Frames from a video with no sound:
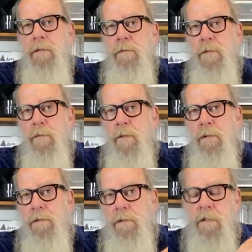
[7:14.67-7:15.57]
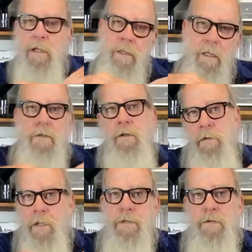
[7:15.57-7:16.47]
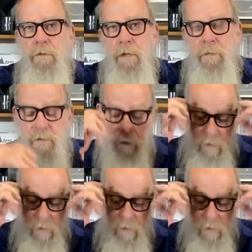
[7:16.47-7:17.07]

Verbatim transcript: and the ring burr. Then, and you don't get it screwed up. So